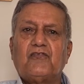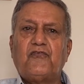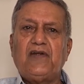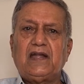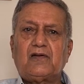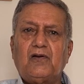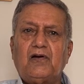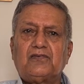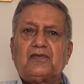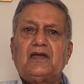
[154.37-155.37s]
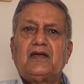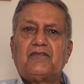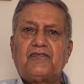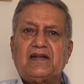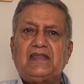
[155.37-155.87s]
weight loss,
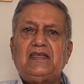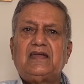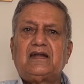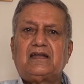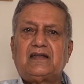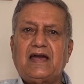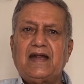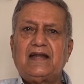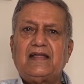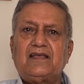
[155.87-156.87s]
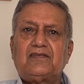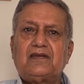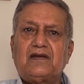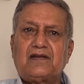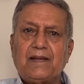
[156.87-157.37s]
fatigue, tiredness,
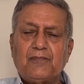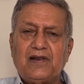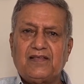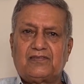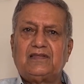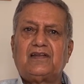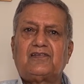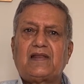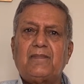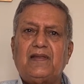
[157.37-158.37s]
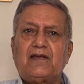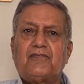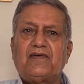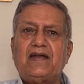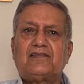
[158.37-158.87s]
tremblance, that is trembling
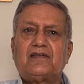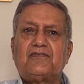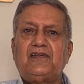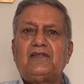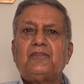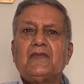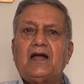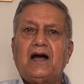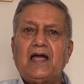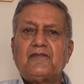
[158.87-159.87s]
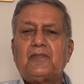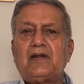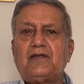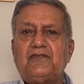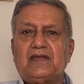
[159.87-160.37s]
of hands and feet,
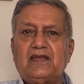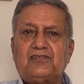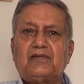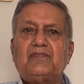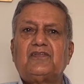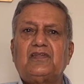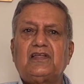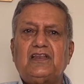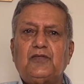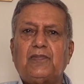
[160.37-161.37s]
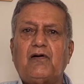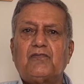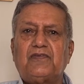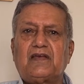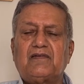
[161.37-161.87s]
hyperdefecation means increased bowel
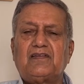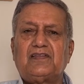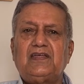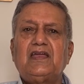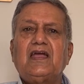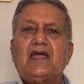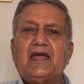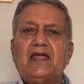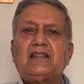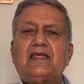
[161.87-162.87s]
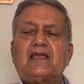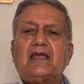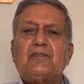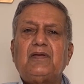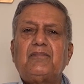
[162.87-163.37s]
frequency, and there
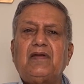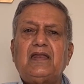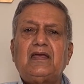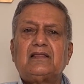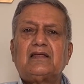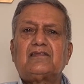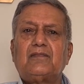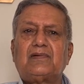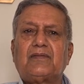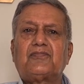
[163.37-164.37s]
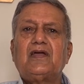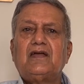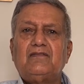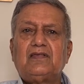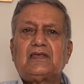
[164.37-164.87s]
can be many other symptoms
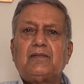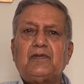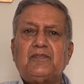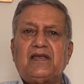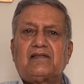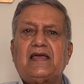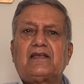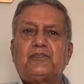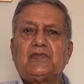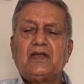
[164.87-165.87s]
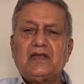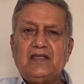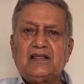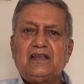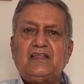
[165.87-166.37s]
which can be made like
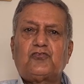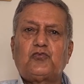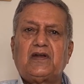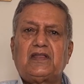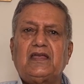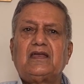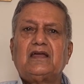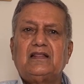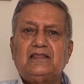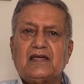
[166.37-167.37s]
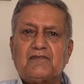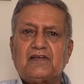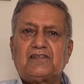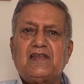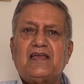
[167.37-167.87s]
increased sweating,
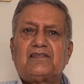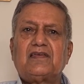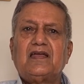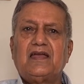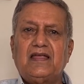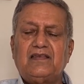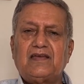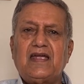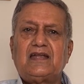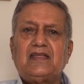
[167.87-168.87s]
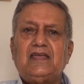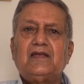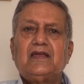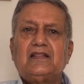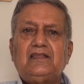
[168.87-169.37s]
nervousness,
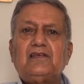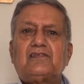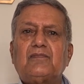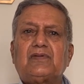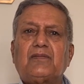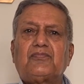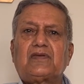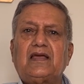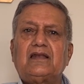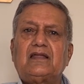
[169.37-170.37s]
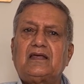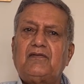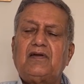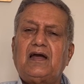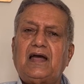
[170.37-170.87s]
anxiety. These symptoms can
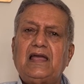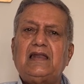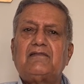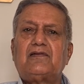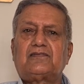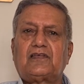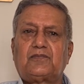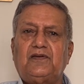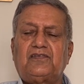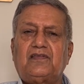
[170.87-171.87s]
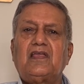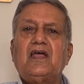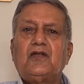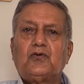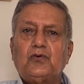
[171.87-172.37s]
give a high level of suspicion
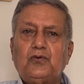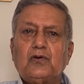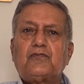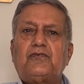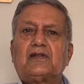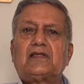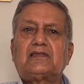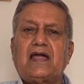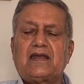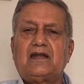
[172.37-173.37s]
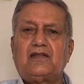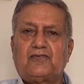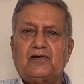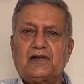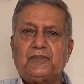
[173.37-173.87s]
to look for the thyroid
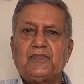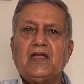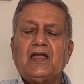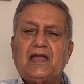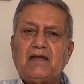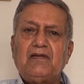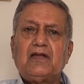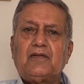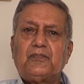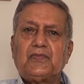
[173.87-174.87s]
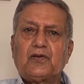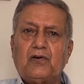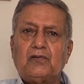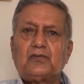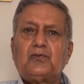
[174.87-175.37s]
disorder. Having
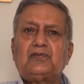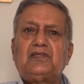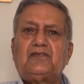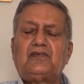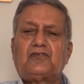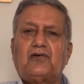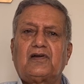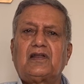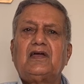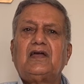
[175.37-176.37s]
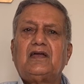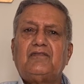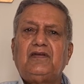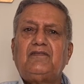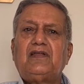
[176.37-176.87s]
gone through these disorders,
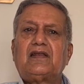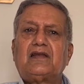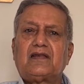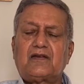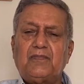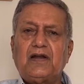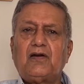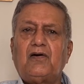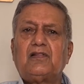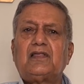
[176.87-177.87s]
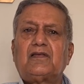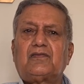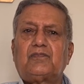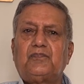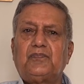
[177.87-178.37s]
we will recommend all
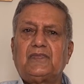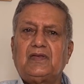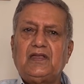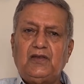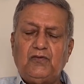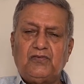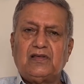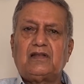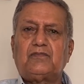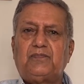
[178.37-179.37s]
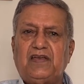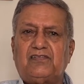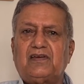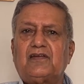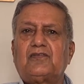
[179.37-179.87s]
the individual
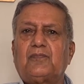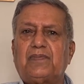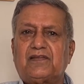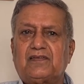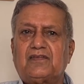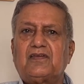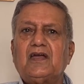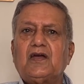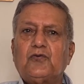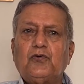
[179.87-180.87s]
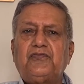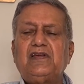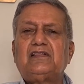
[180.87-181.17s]
patients or persons who feel